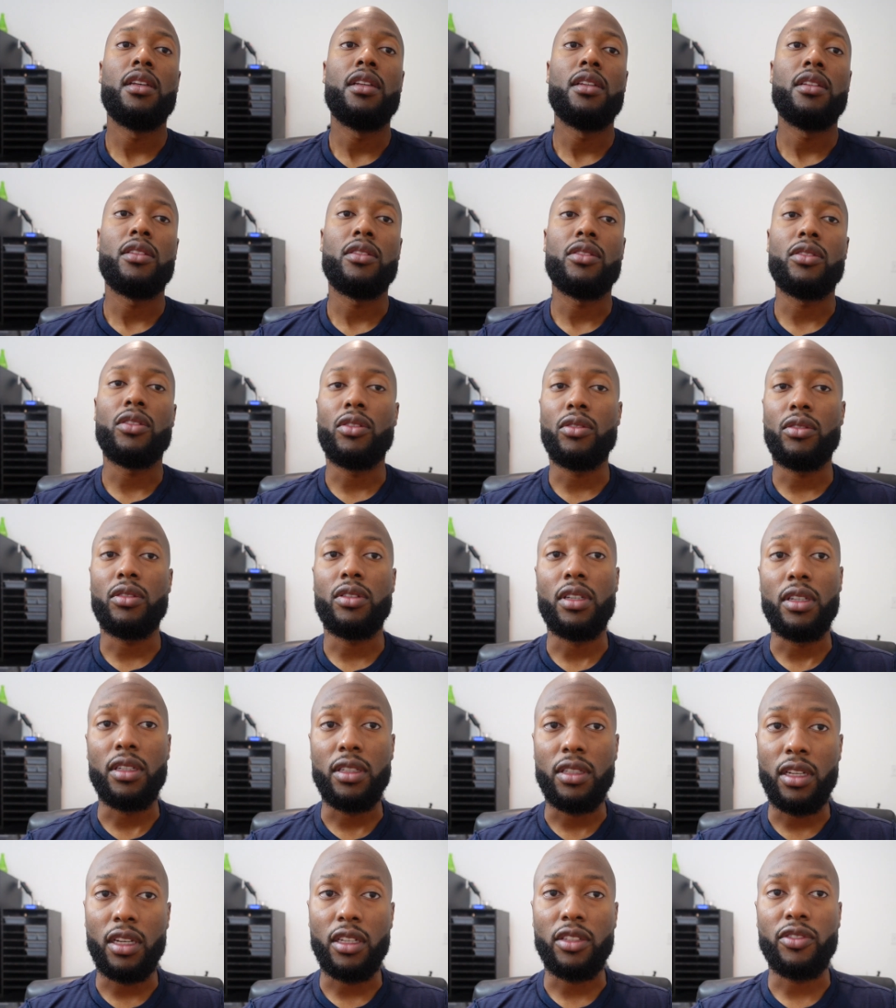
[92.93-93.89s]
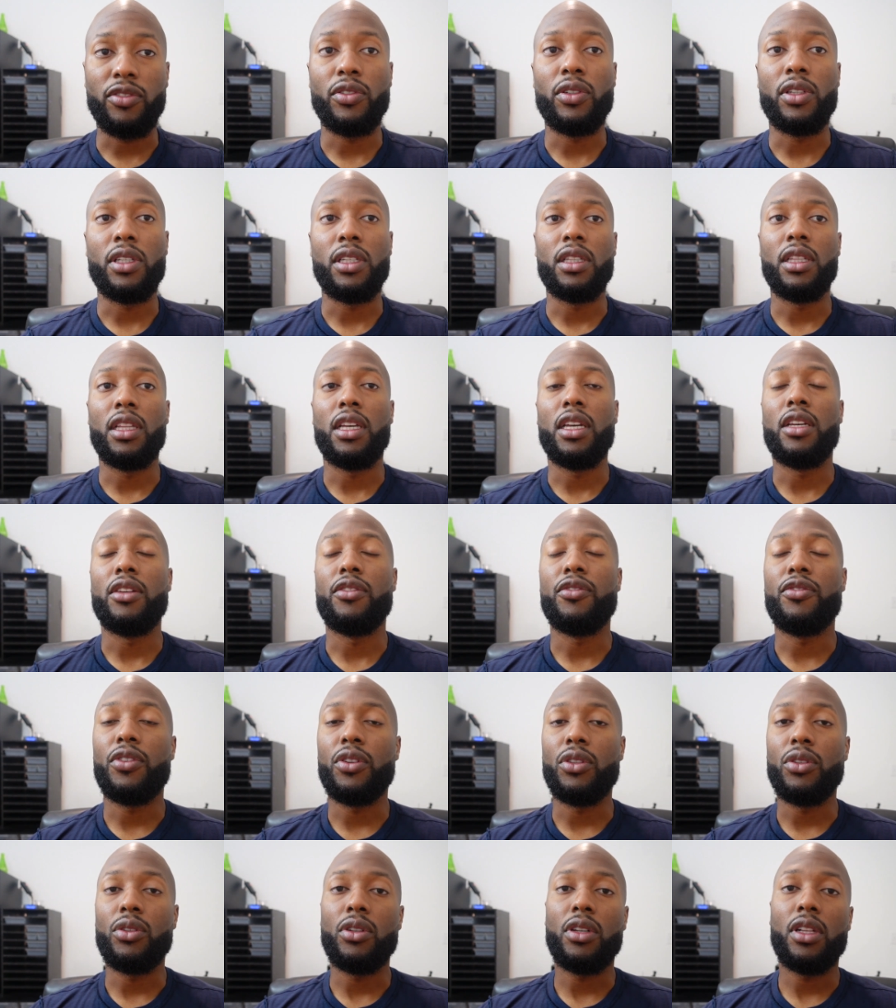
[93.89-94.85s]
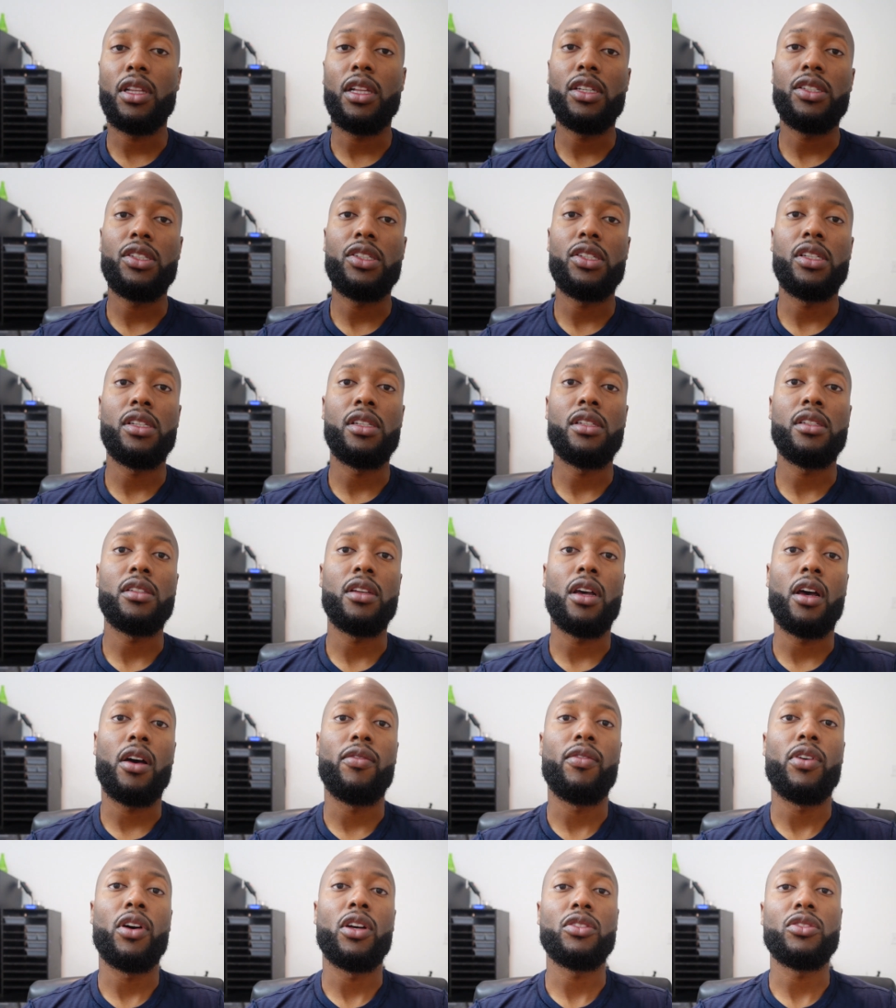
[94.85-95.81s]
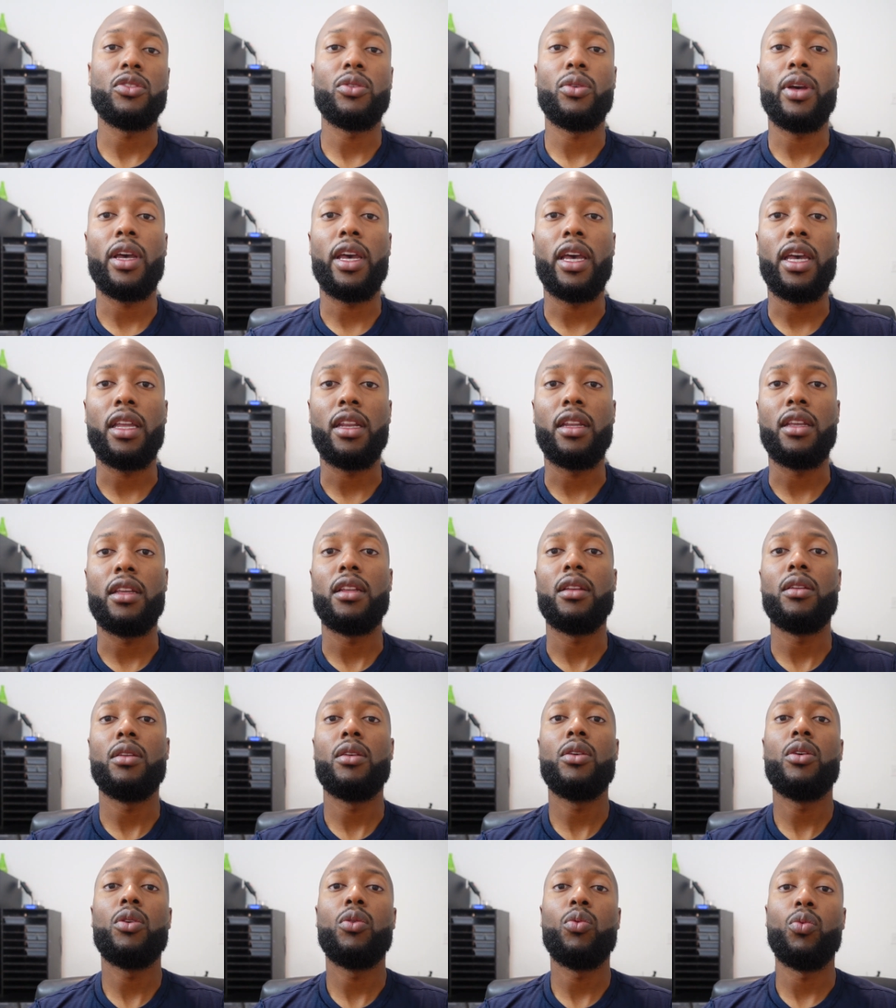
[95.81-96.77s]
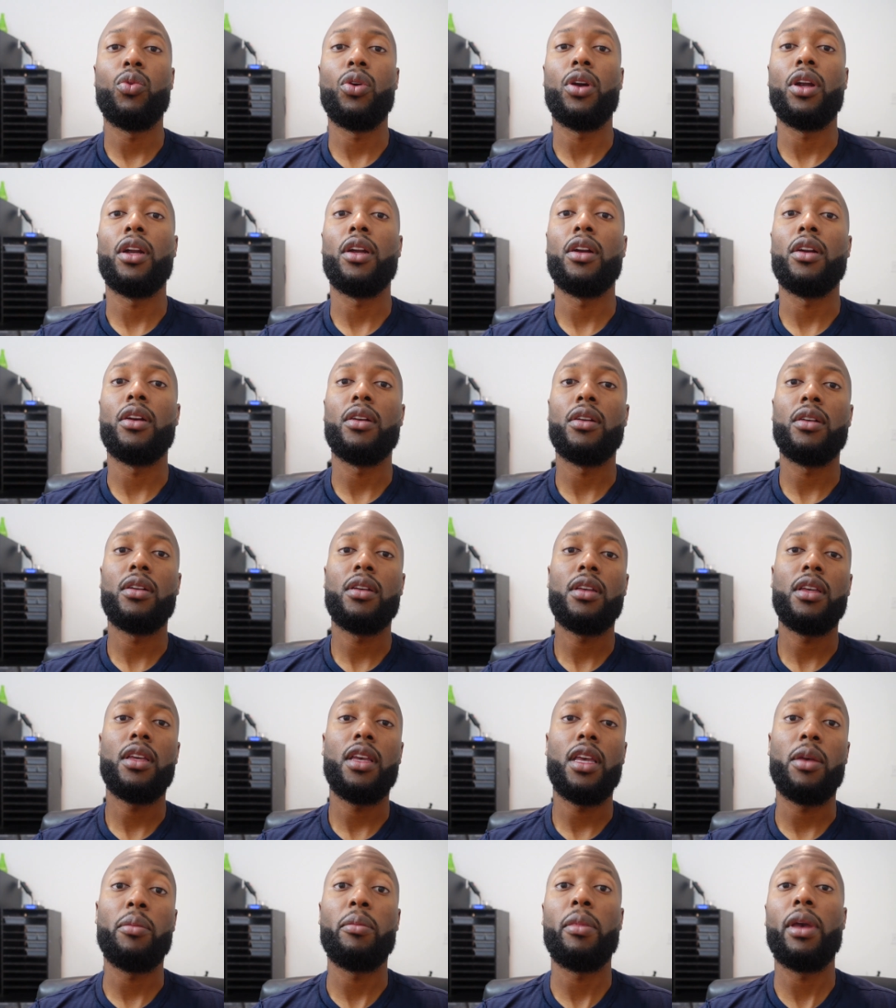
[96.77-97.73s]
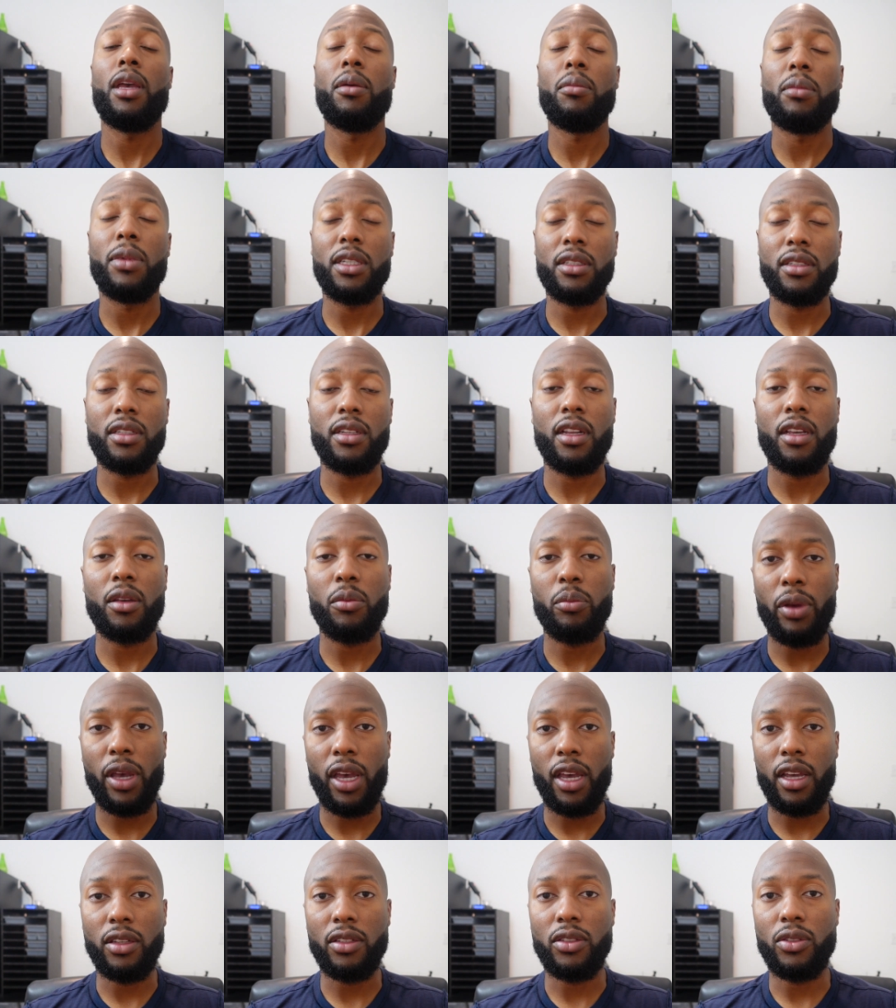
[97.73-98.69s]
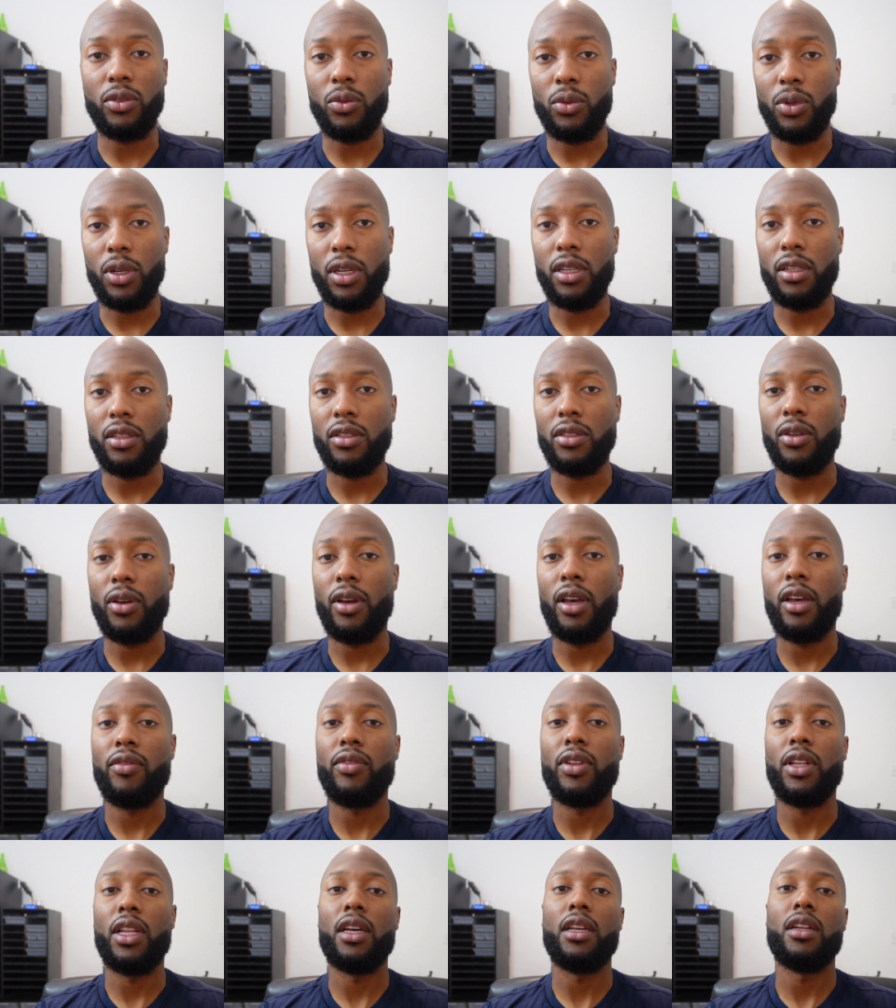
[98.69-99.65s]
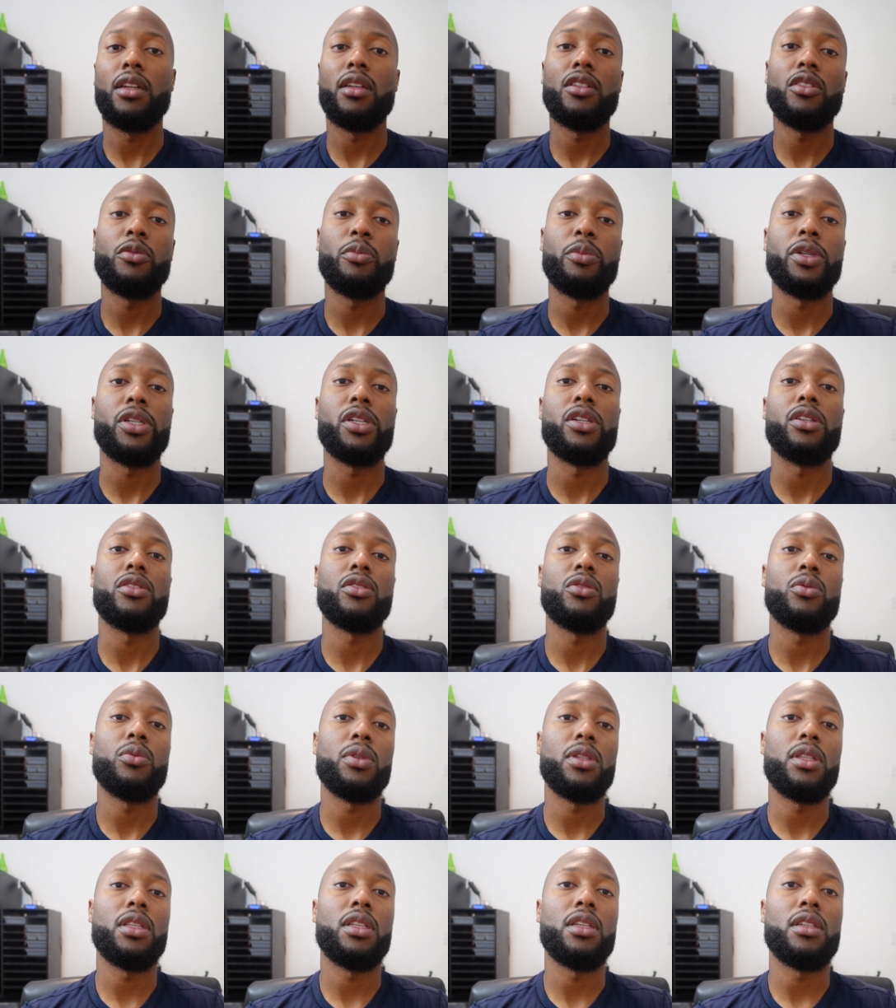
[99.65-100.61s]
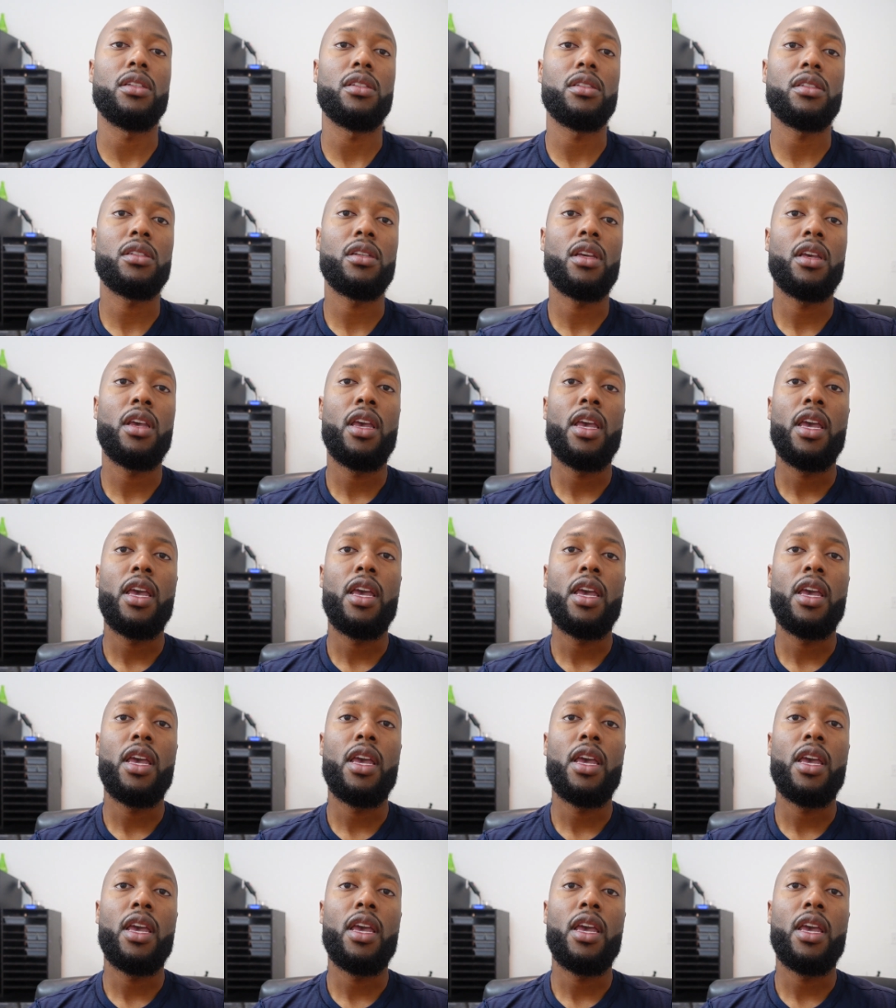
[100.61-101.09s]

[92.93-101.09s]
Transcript: successfully laid further clutches. I've also had it where it made my snake pass away. So I have a lot of experience with this.